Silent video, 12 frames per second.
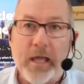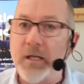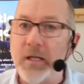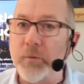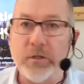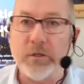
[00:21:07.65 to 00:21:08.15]

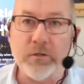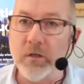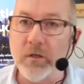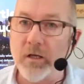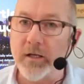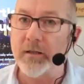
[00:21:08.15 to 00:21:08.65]
Anybody could
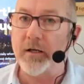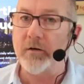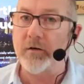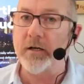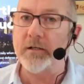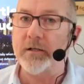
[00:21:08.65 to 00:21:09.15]
log in there,
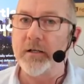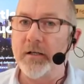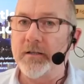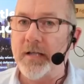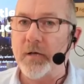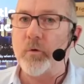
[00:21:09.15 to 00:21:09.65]
correct?
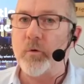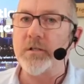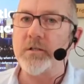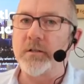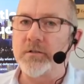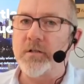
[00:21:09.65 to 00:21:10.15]
That
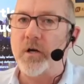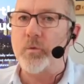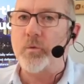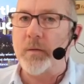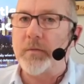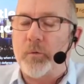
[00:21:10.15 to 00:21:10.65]
wasn't sure. the dark
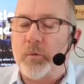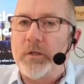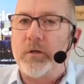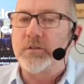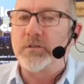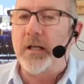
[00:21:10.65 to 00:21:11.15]
web that we
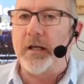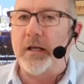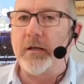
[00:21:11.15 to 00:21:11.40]
know today.